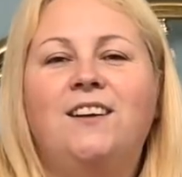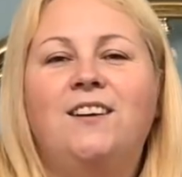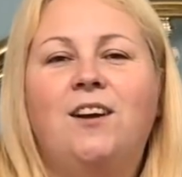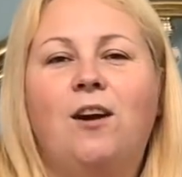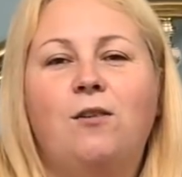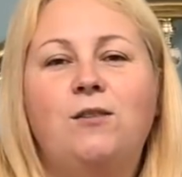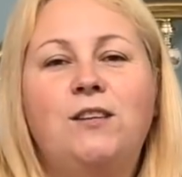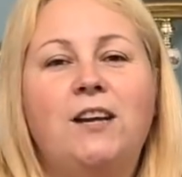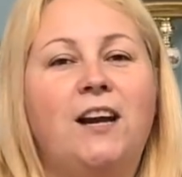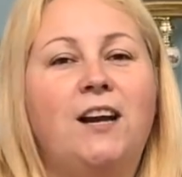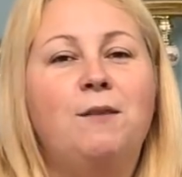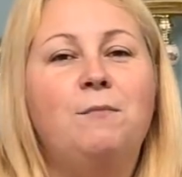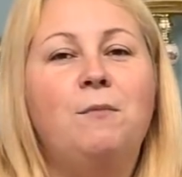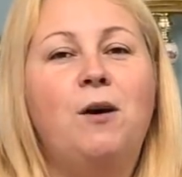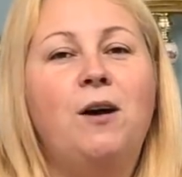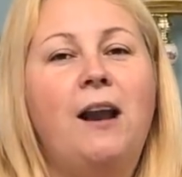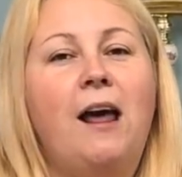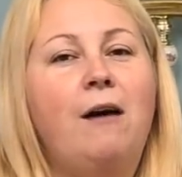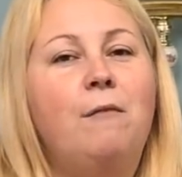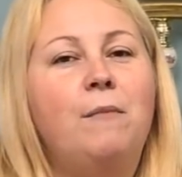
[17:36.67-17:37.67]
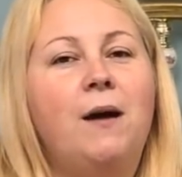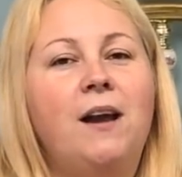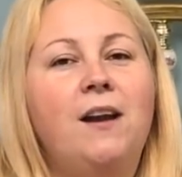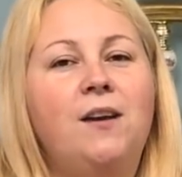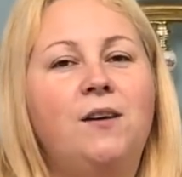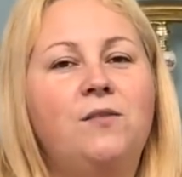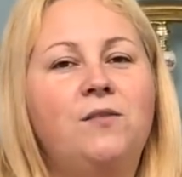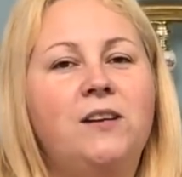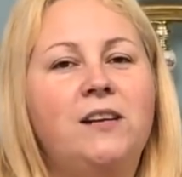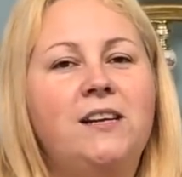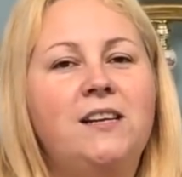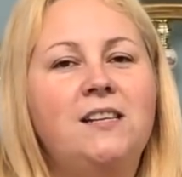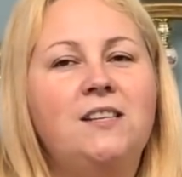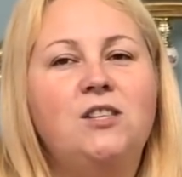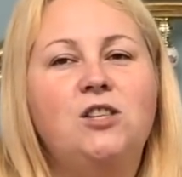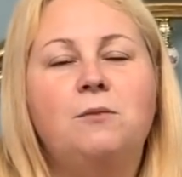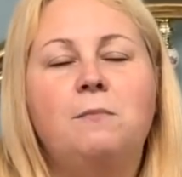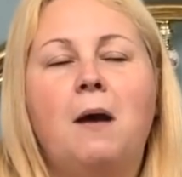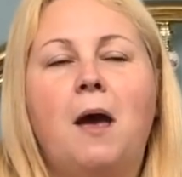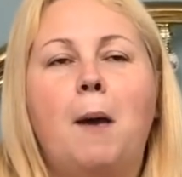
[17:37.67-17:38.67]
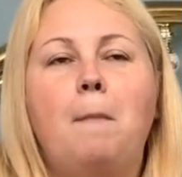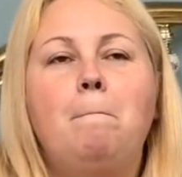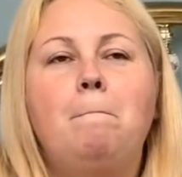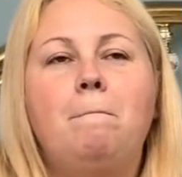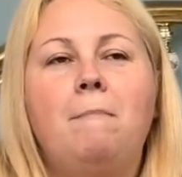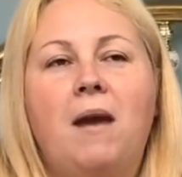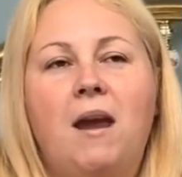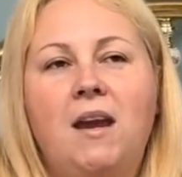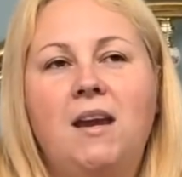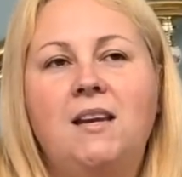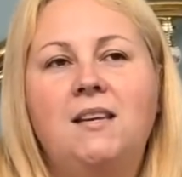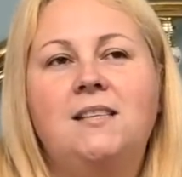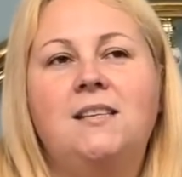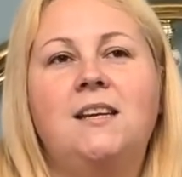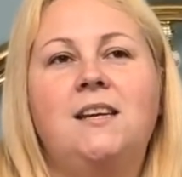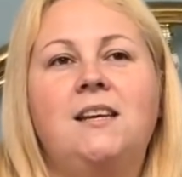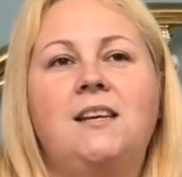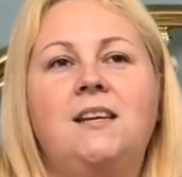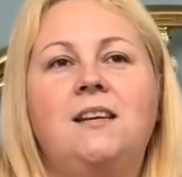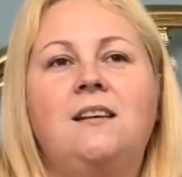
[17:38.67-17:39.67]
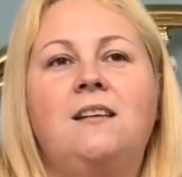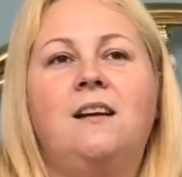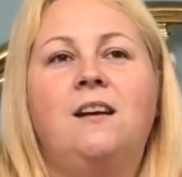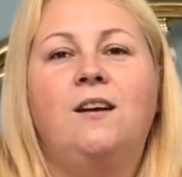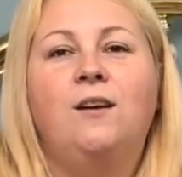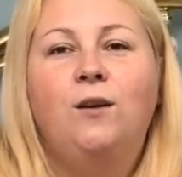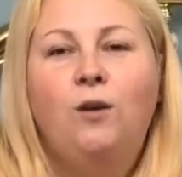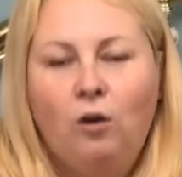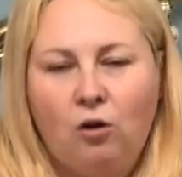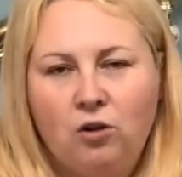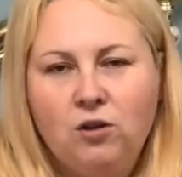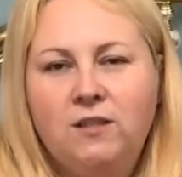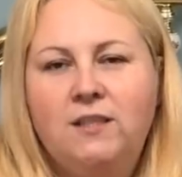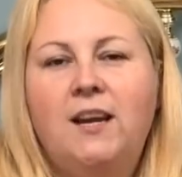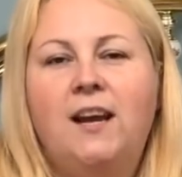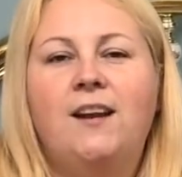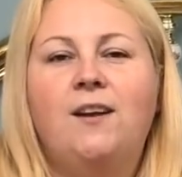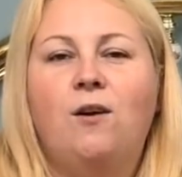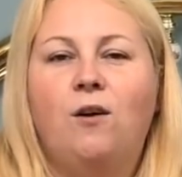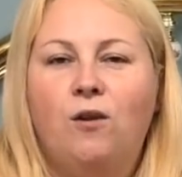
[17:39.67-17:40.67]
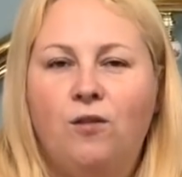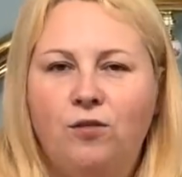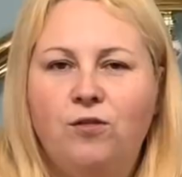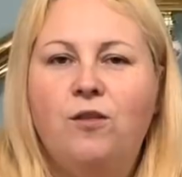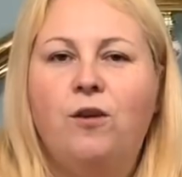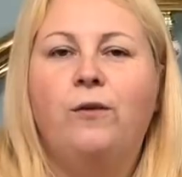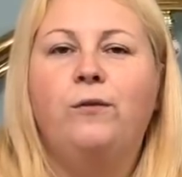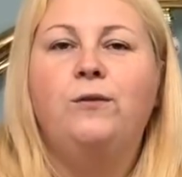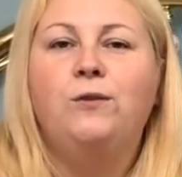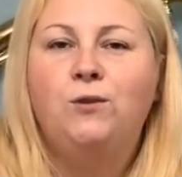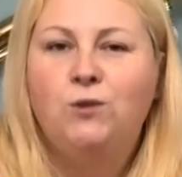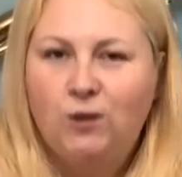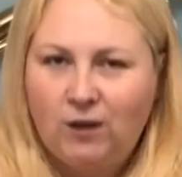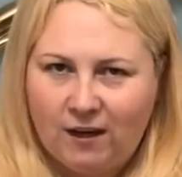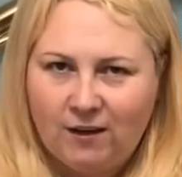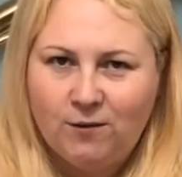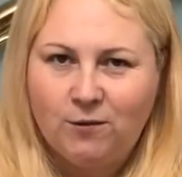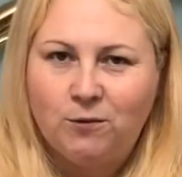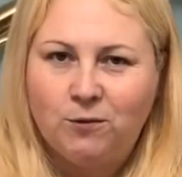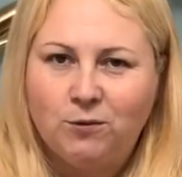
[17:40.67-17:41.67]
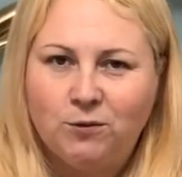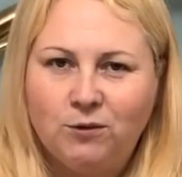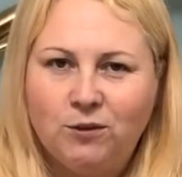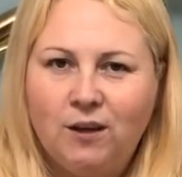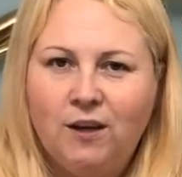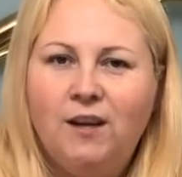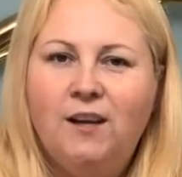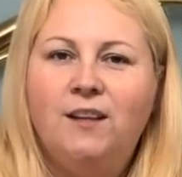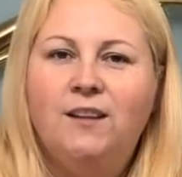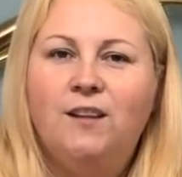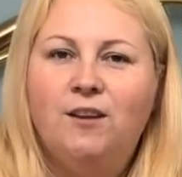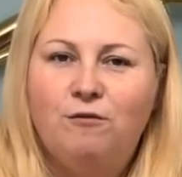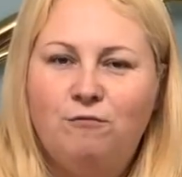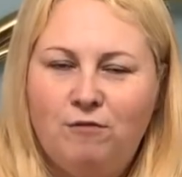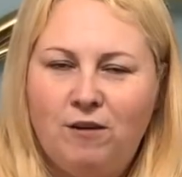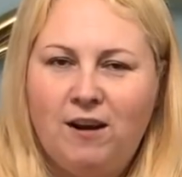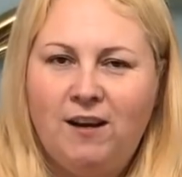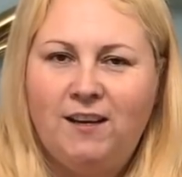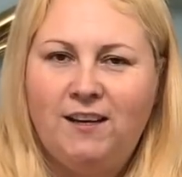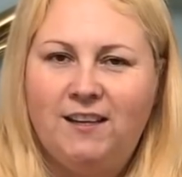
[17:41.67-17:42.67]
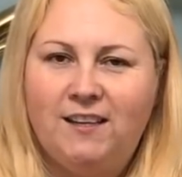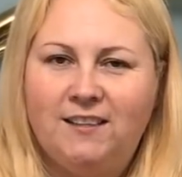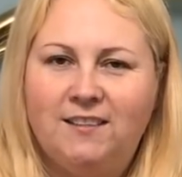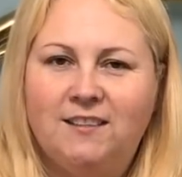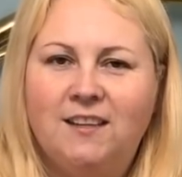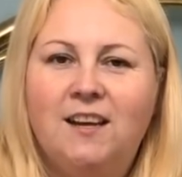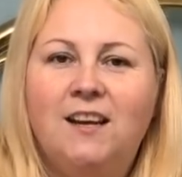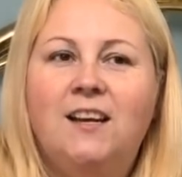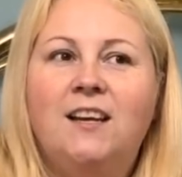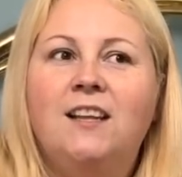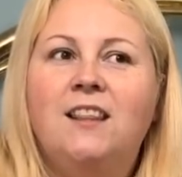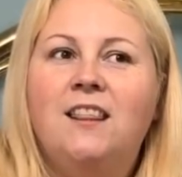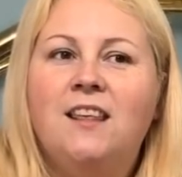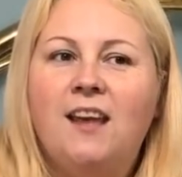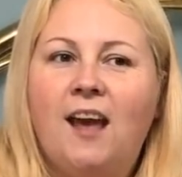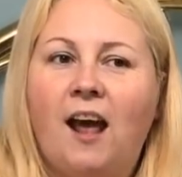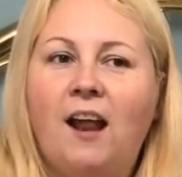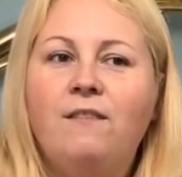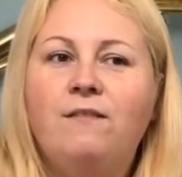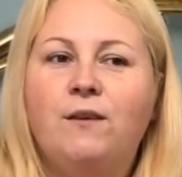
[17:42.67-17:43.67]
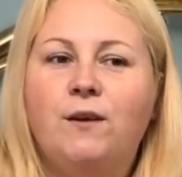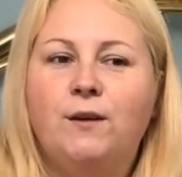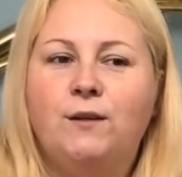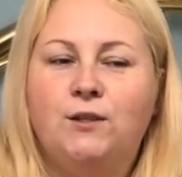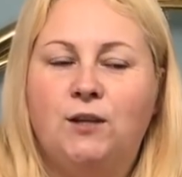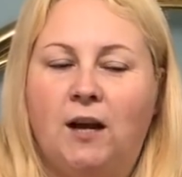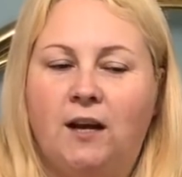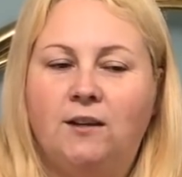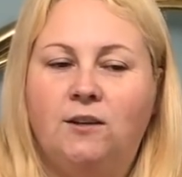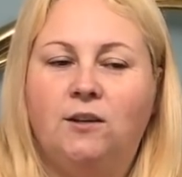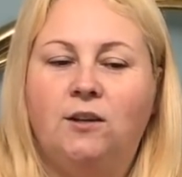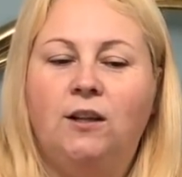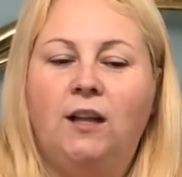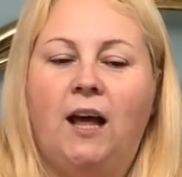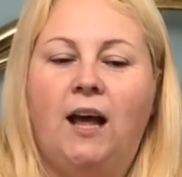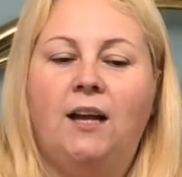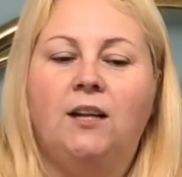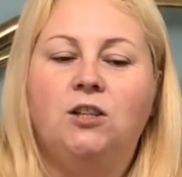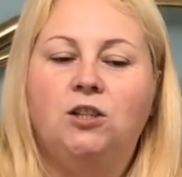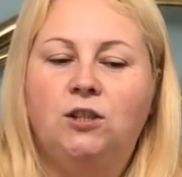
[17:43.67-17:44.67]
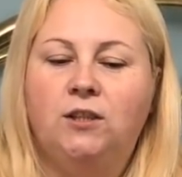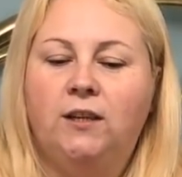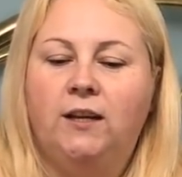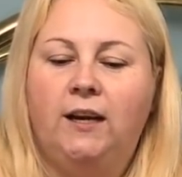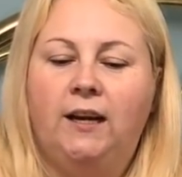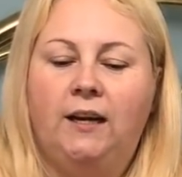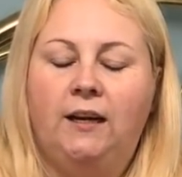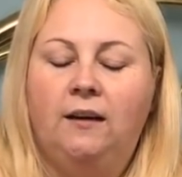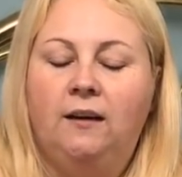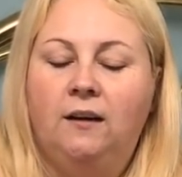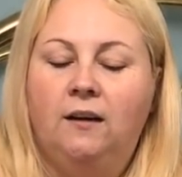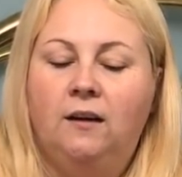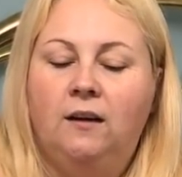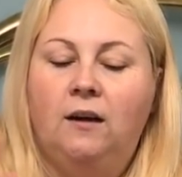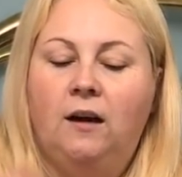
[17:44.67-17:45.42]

Go check them all out, my lovelies. Some amazing content on those channels. There really is. The advert channel, actually,